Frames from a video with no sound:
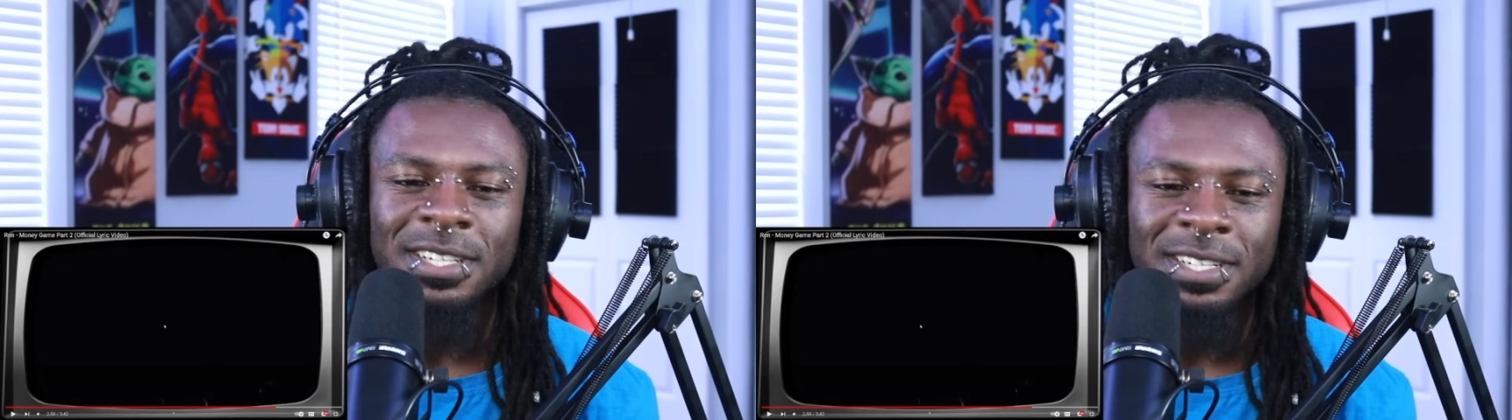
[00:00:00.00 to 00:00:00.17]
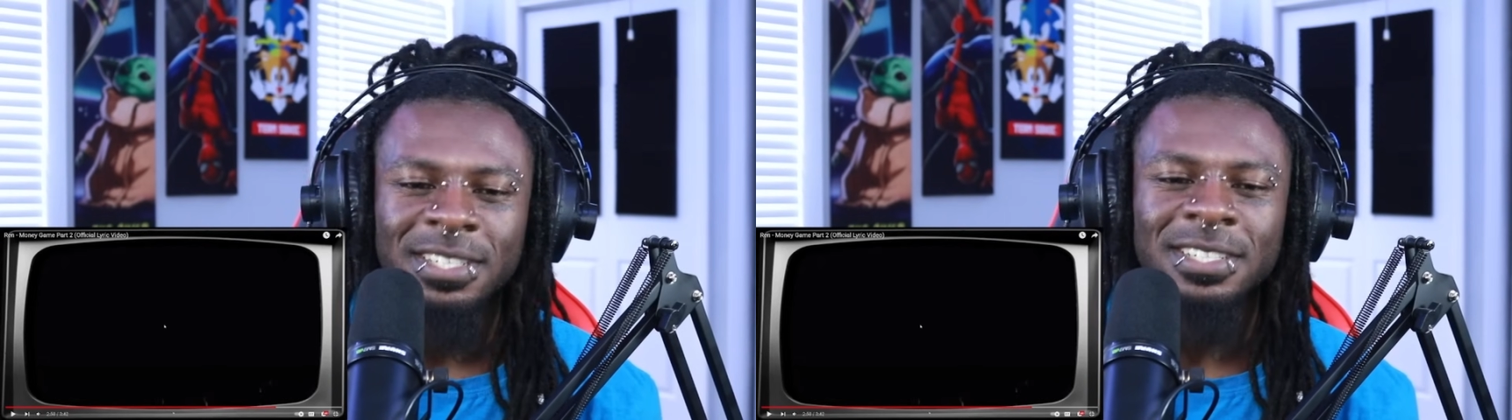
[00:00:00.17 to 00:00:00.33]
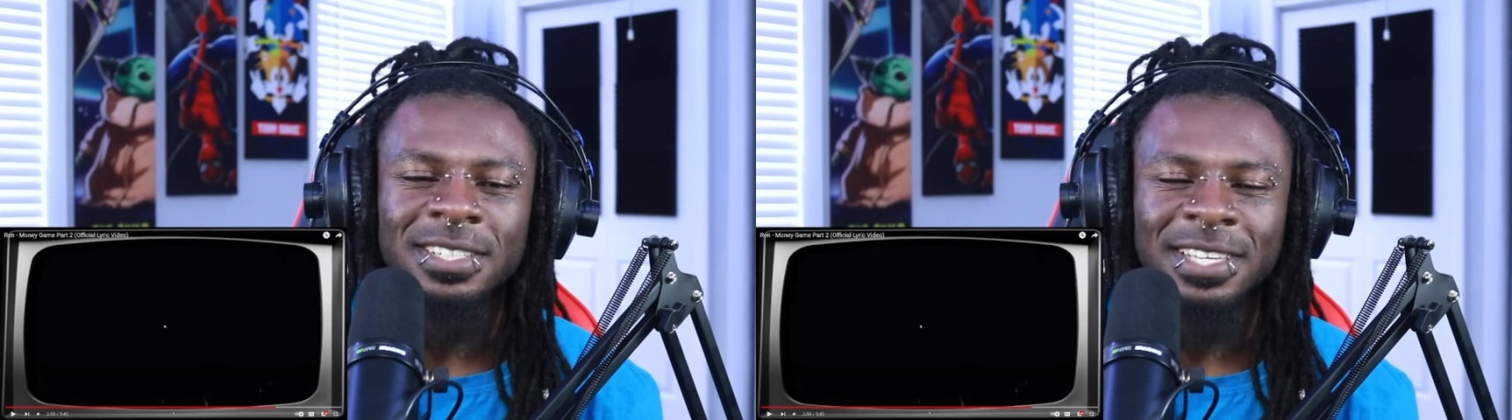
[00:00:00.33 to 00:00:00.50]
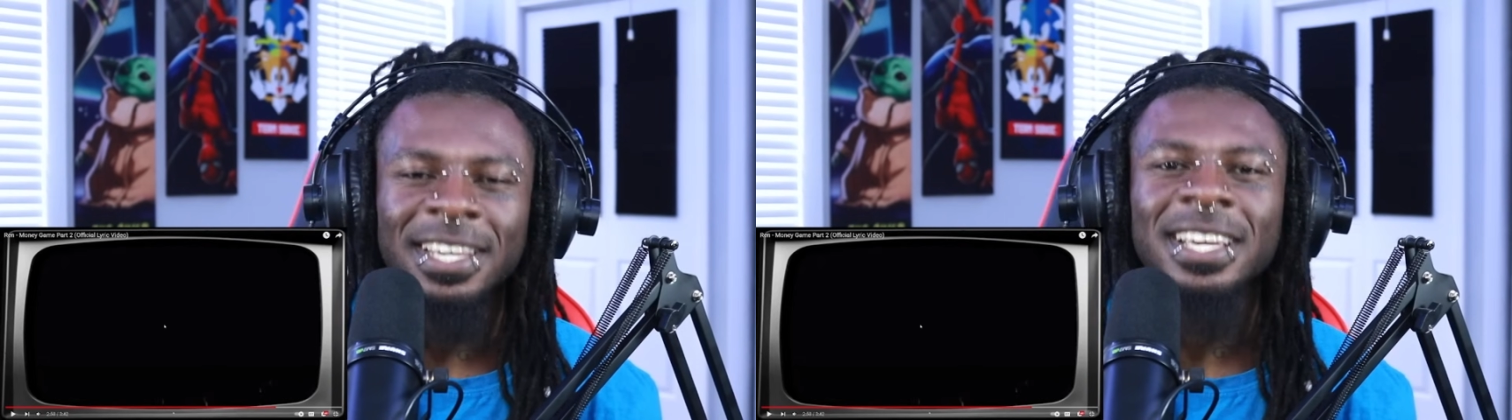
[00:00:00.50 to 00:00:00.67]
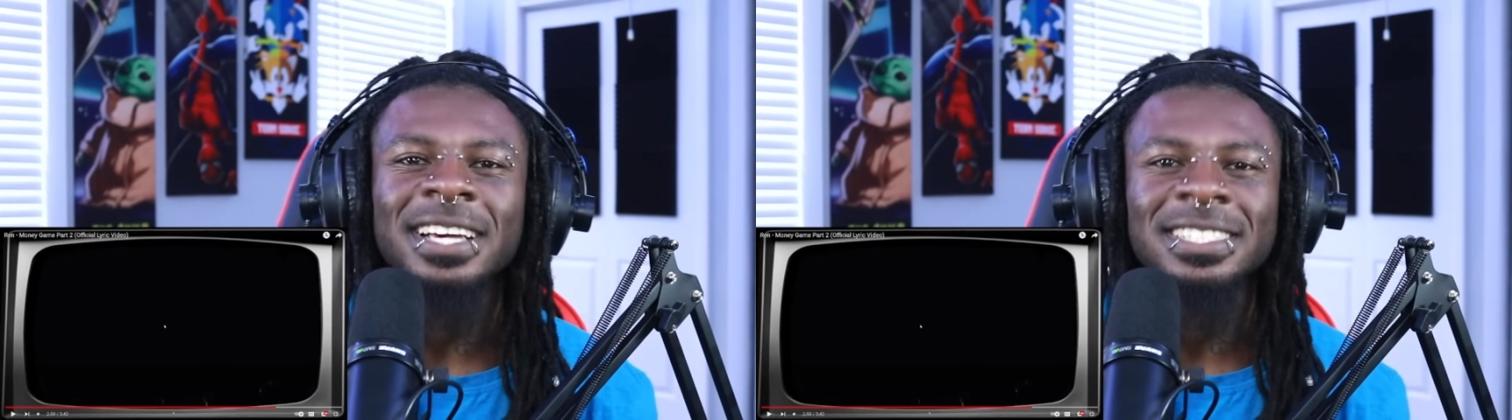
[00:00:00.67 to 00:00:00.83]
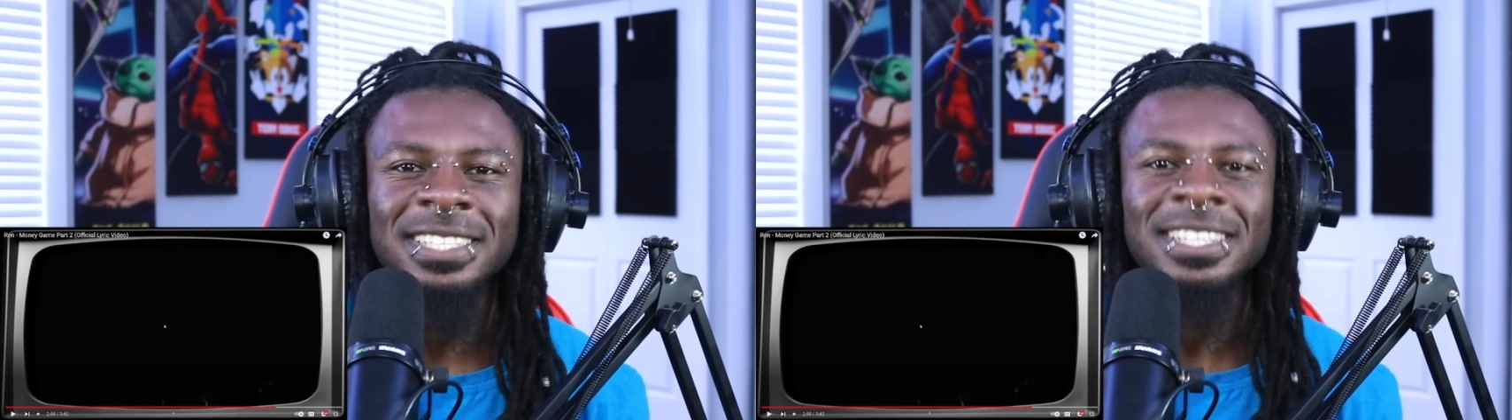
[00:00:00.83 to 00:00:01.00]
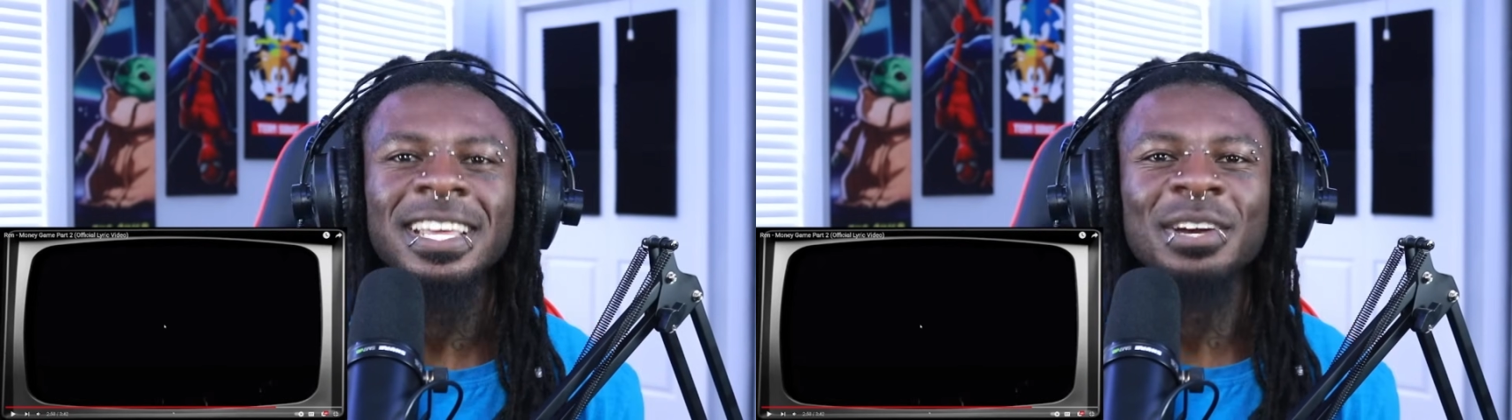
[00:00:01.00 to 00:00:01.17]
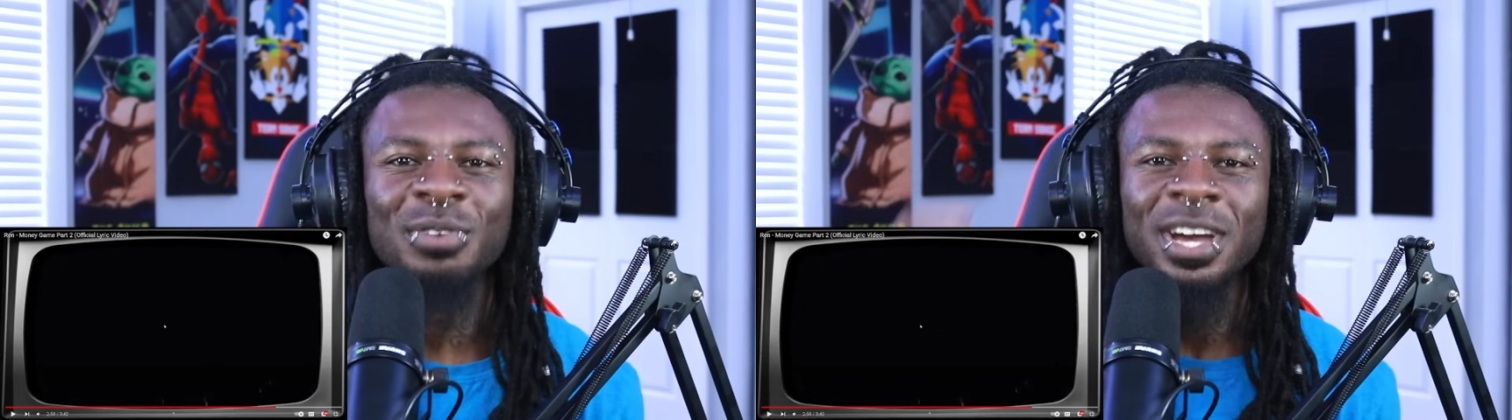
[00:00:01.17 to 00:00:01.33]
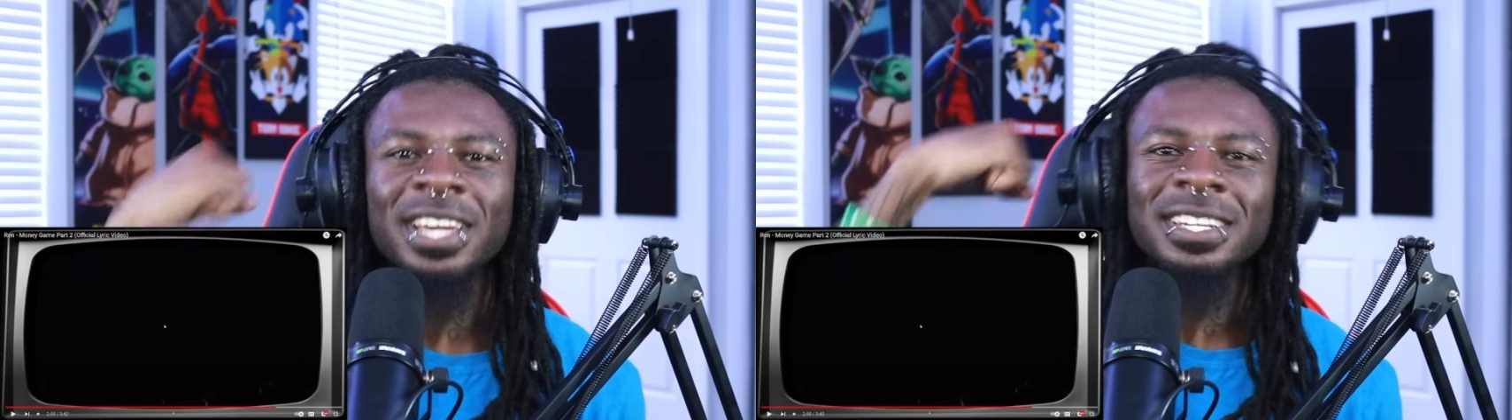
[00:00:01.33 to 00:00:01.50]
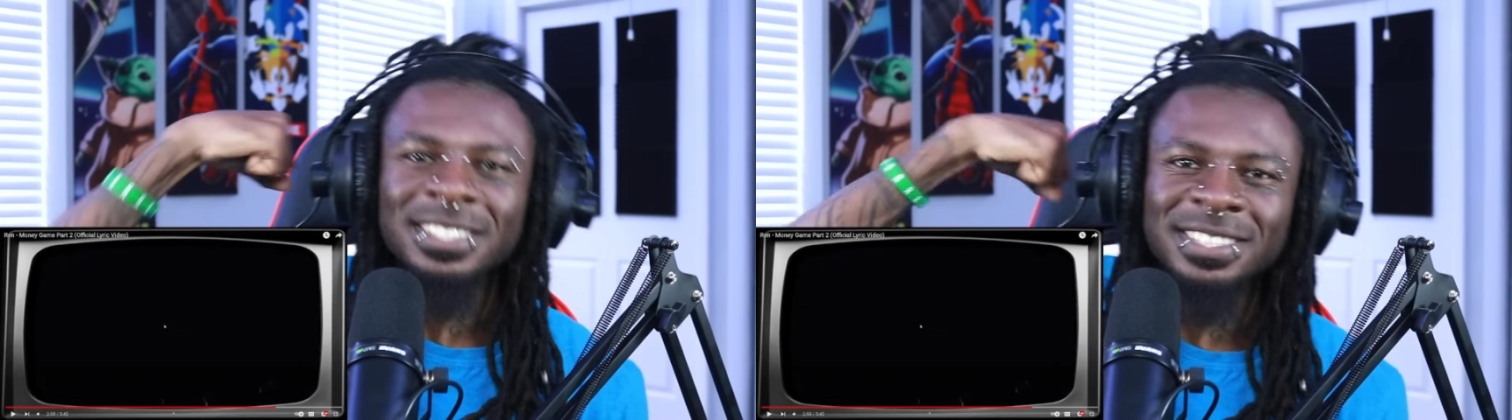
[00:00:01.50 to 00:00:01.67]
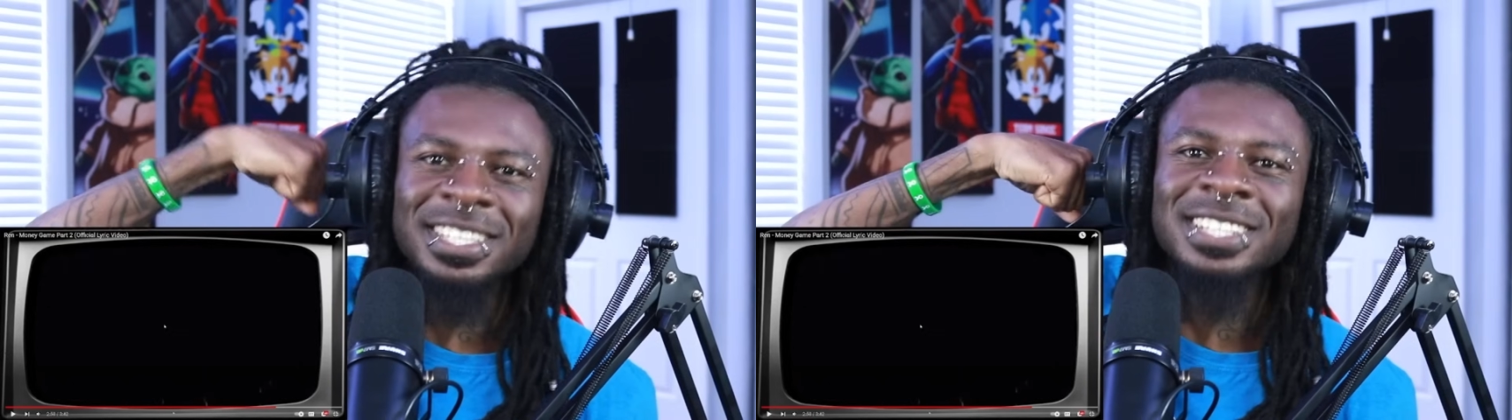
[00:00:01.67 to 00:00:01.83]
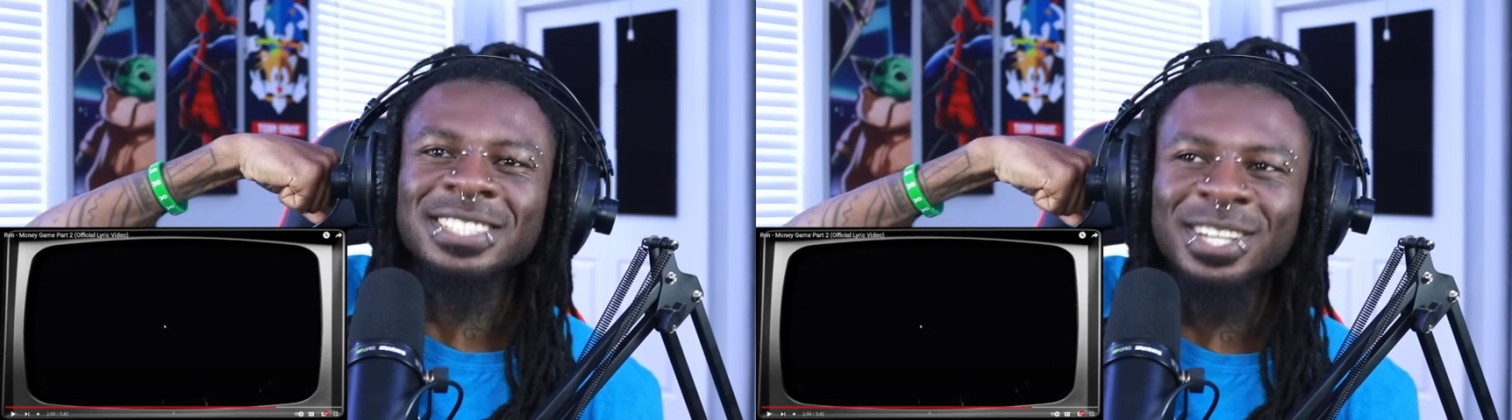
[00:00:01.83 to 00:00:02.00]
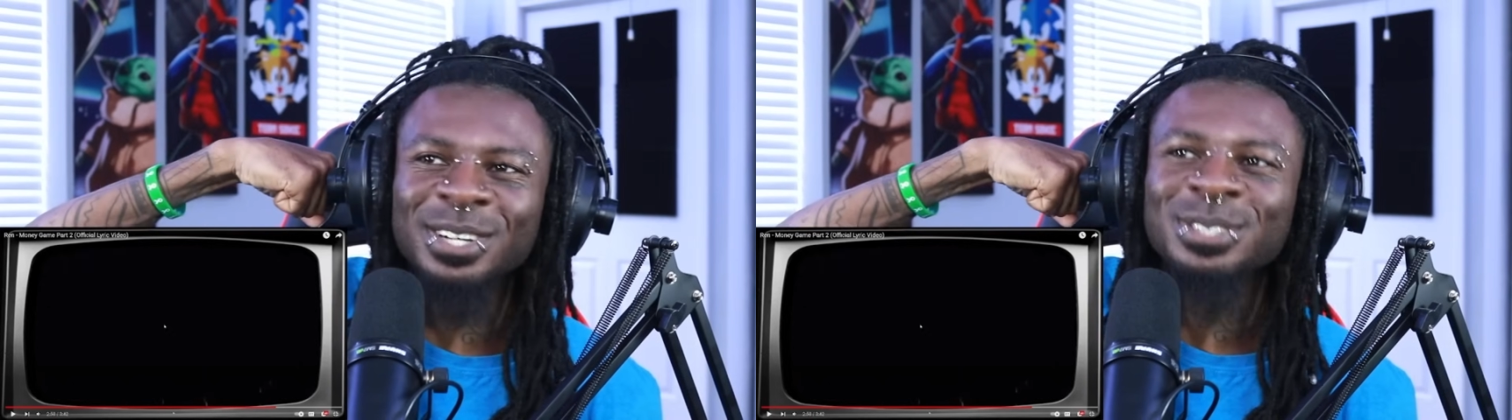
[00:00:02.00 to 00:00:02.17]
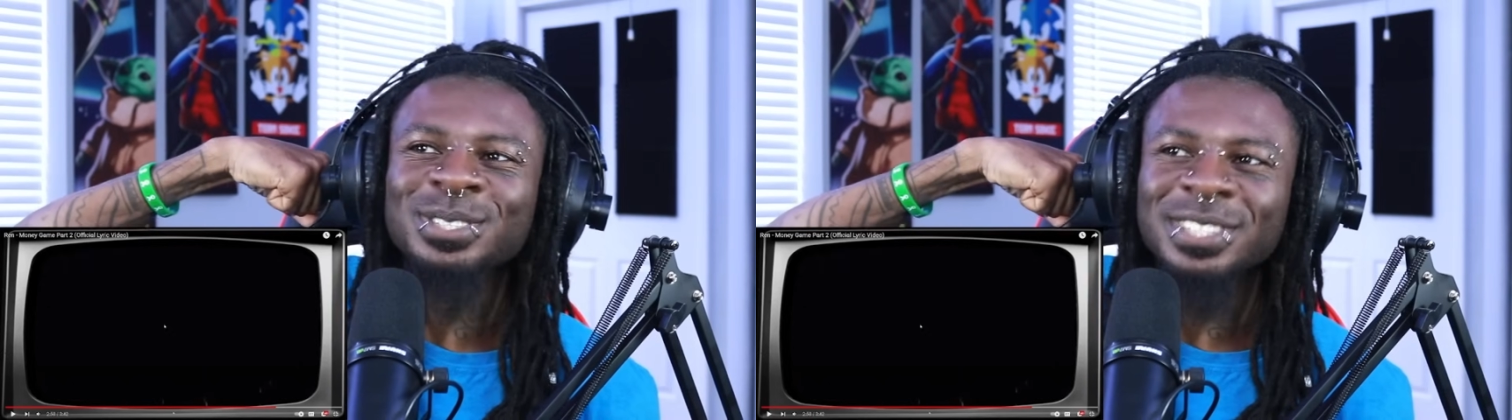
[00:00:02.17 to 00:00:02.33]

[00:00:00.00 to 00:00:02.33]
Yeah, I said that right. Let's go.